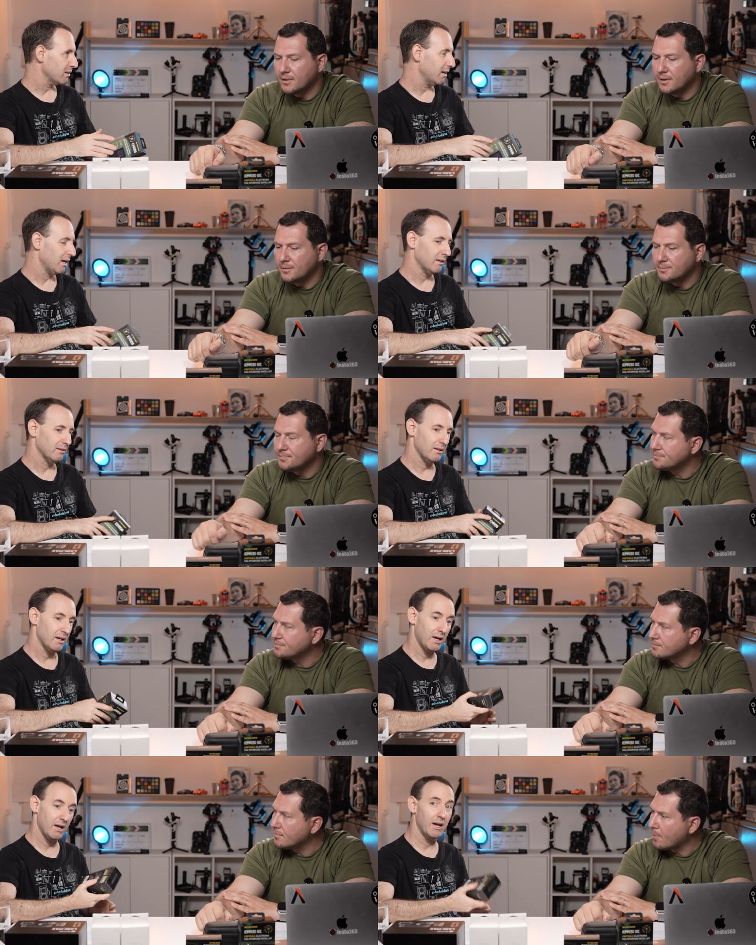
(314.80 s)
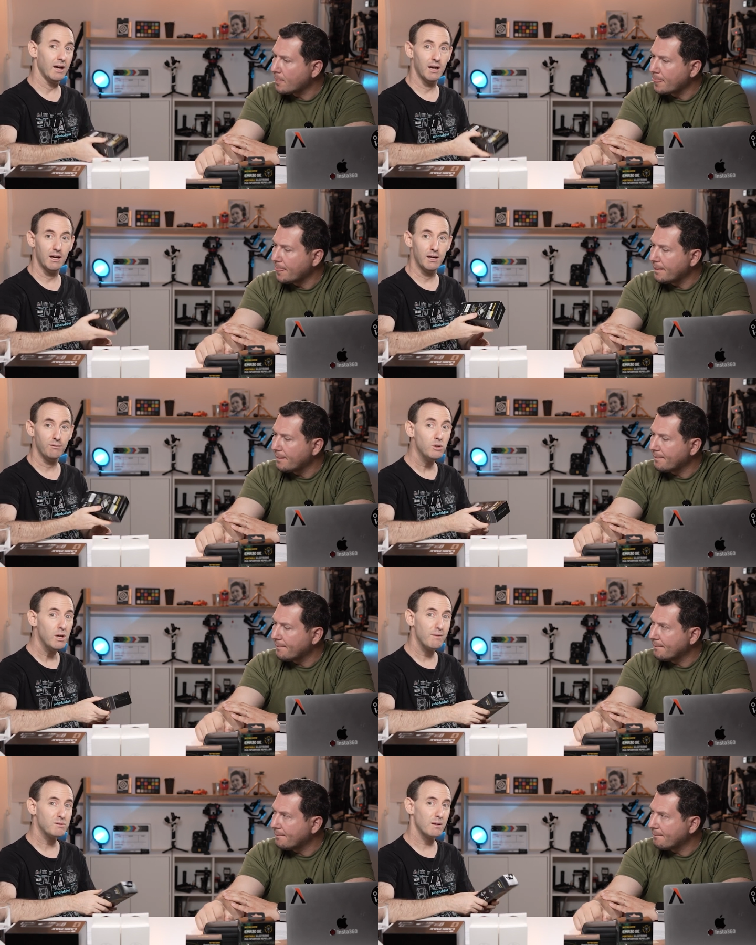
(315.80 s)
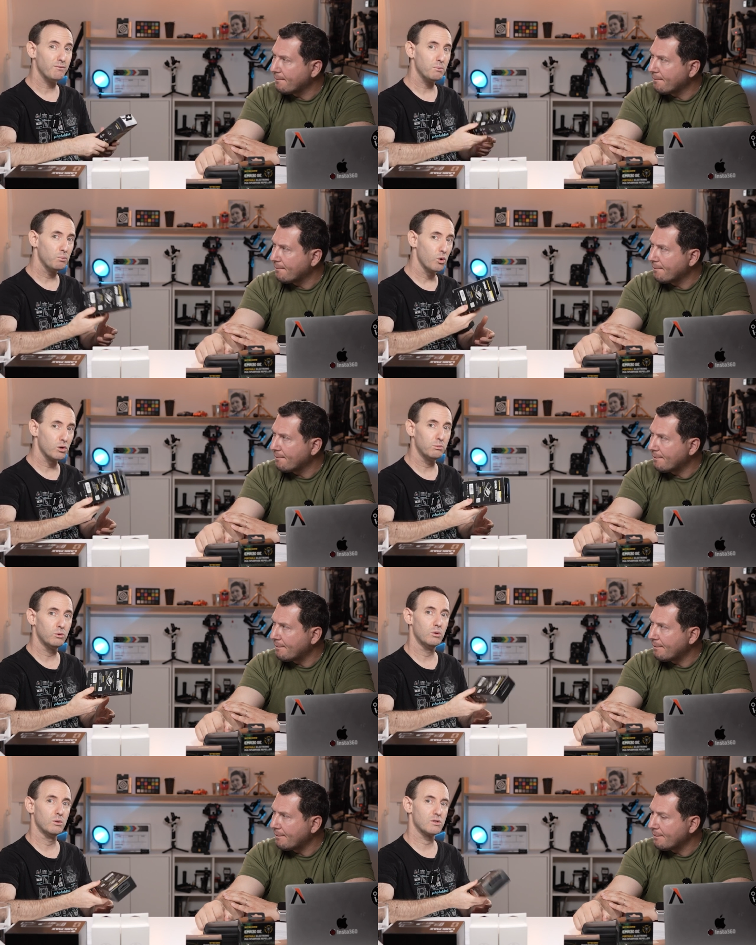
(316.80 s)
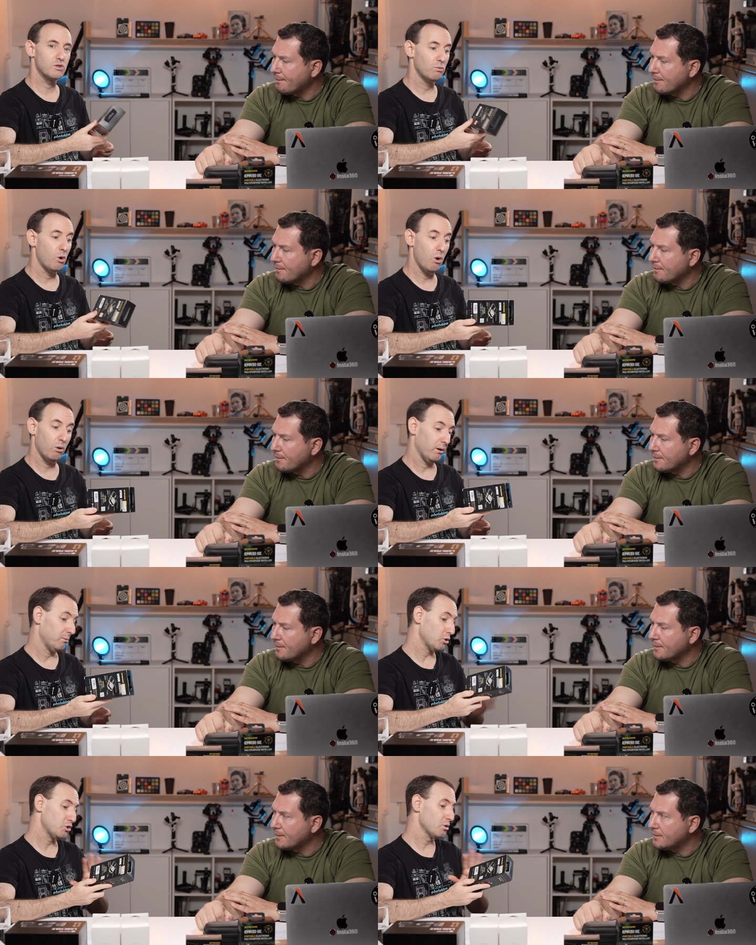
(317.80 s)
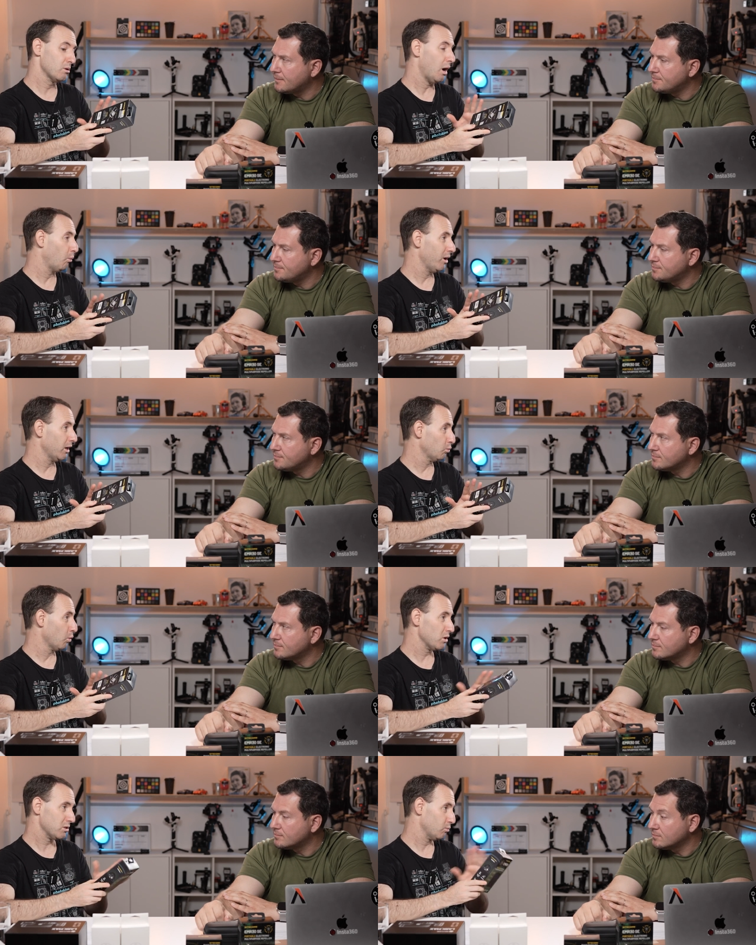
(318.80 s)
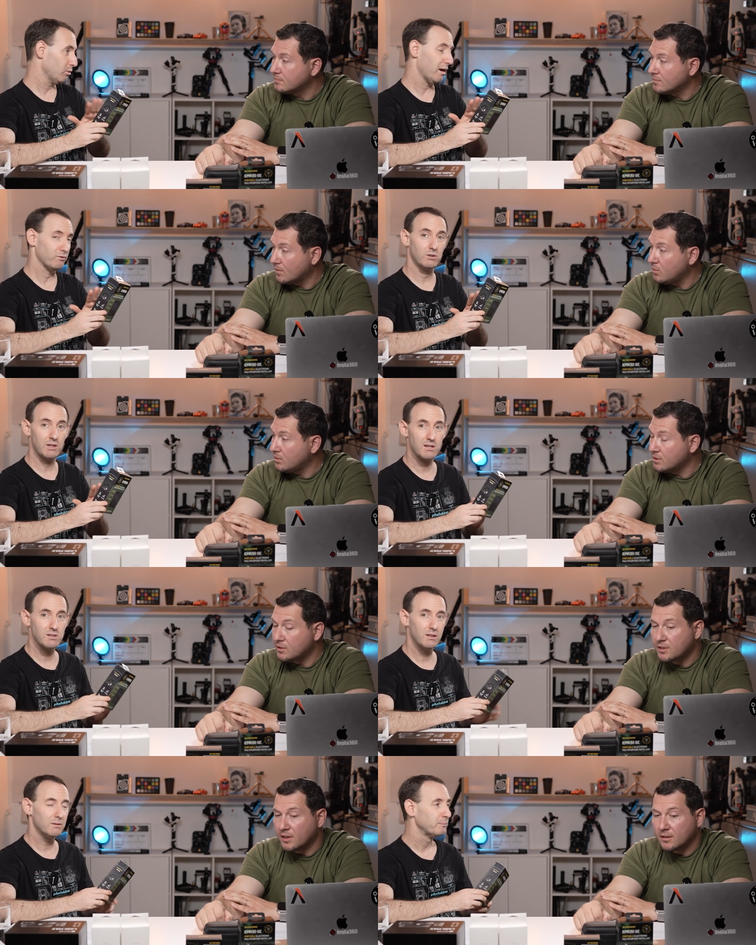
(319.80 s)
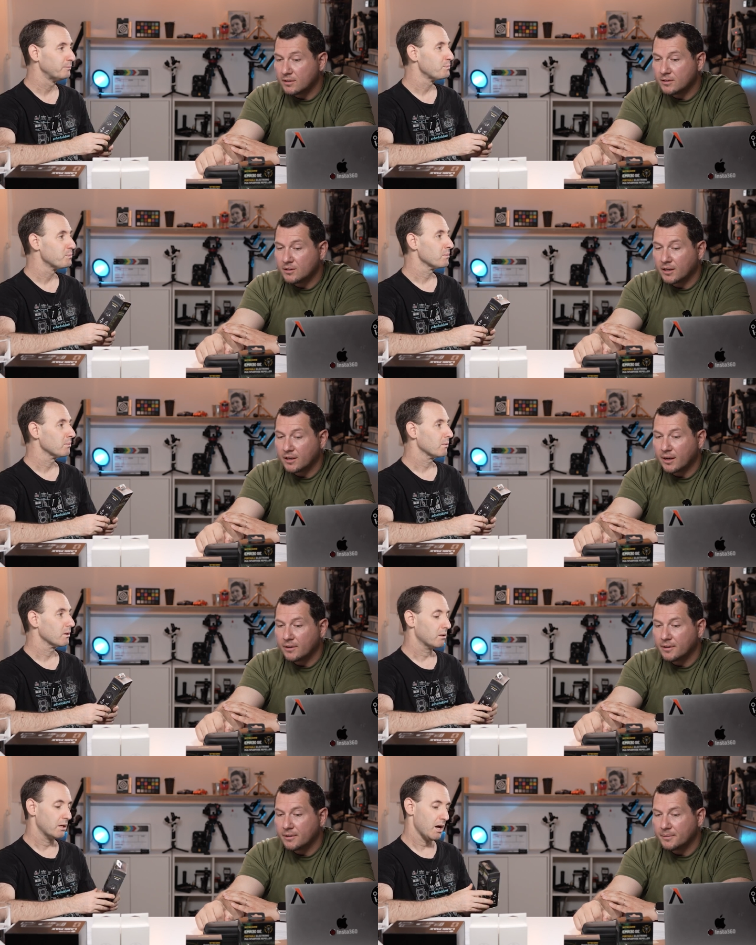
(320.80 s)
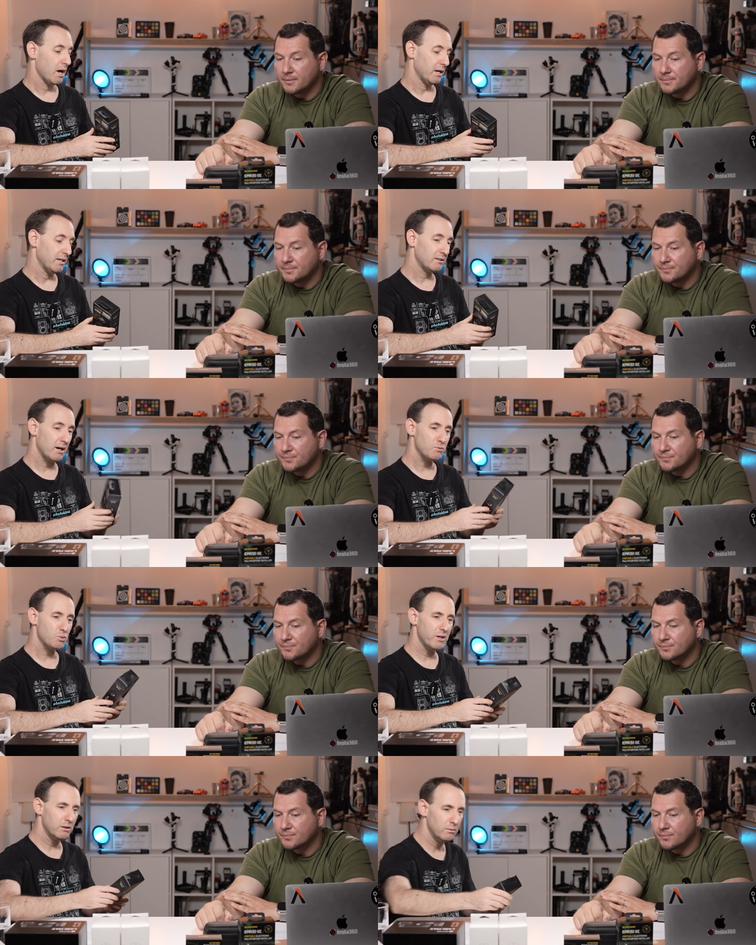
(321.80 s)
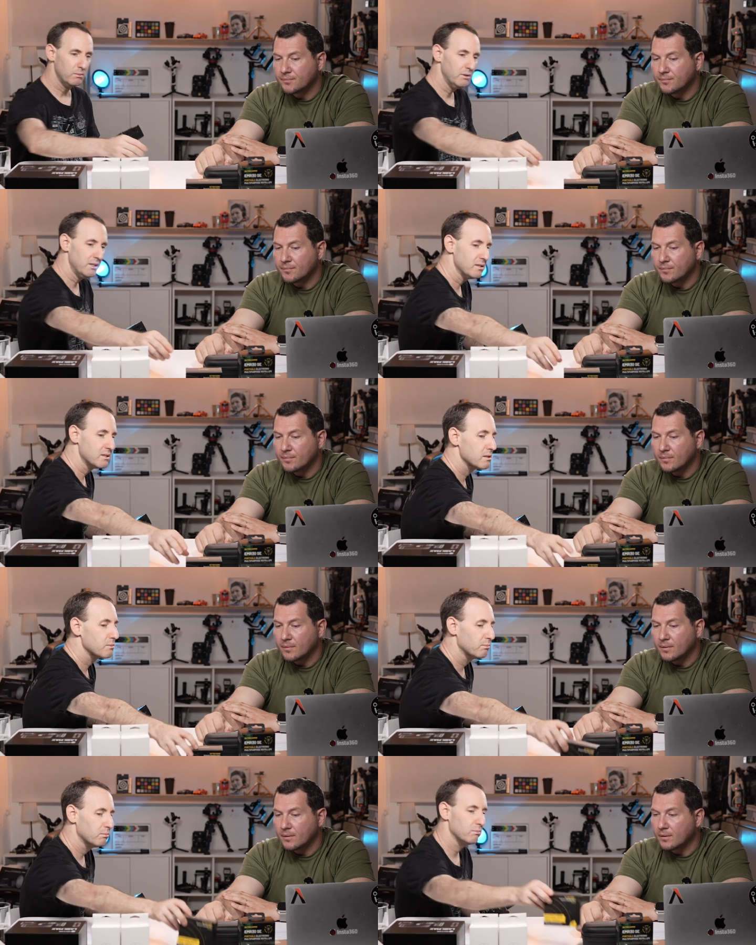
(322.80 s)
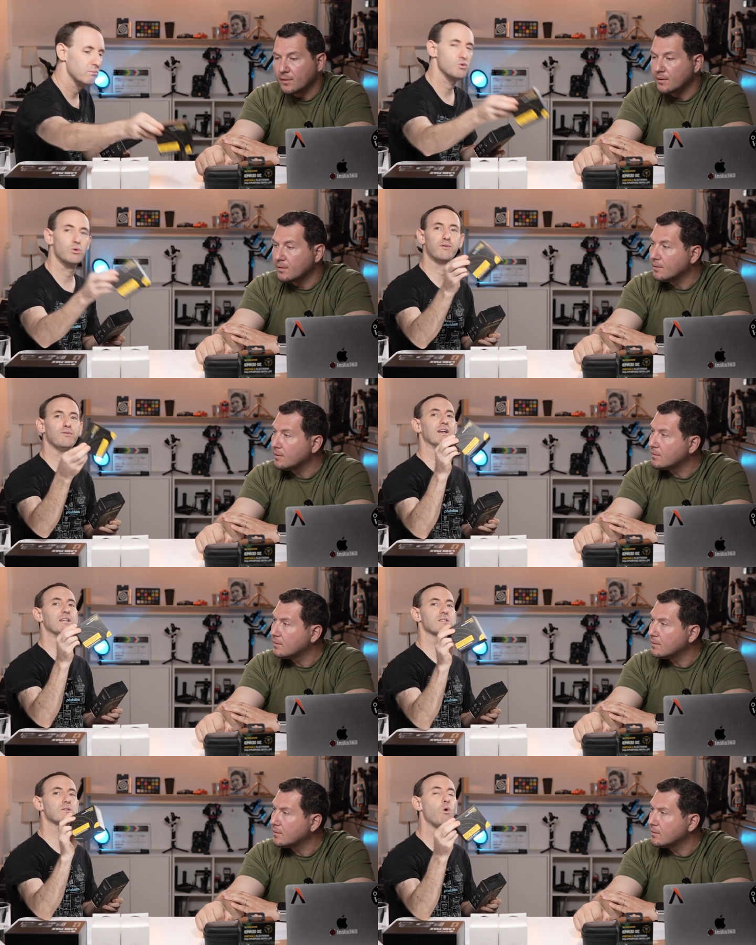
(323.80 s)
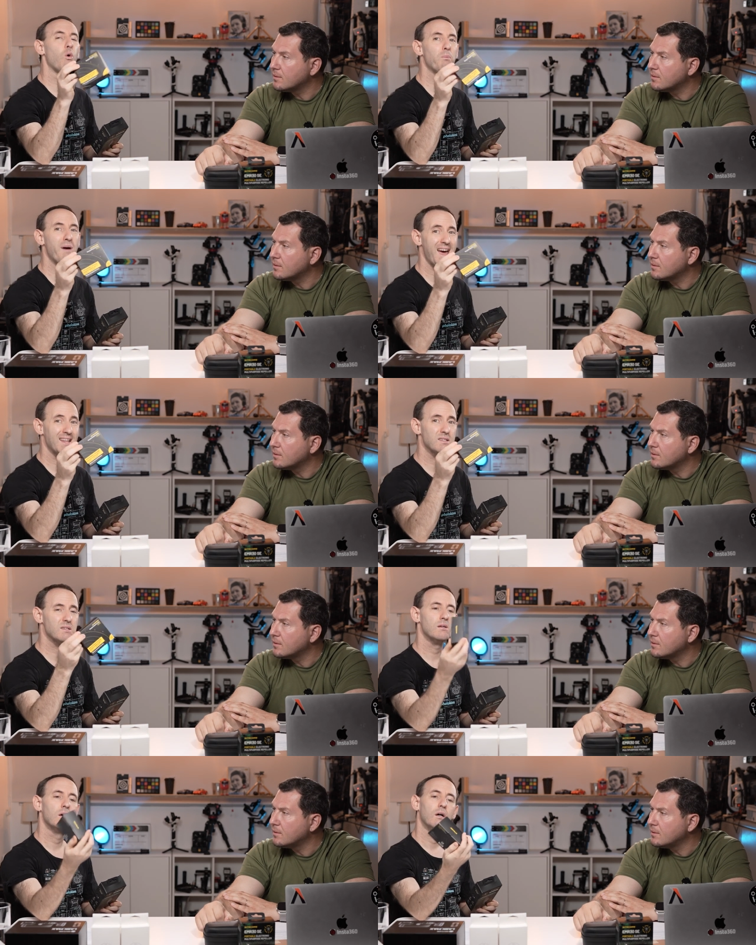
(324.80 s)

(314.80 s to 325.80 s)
Speaker 1: mm. and uh, if you have something portable small i'm not sure how well it works we'll have to test it
Speaker 2: let's check it
Speaker 1: out yeah, yeah it comes with these sort of like small pads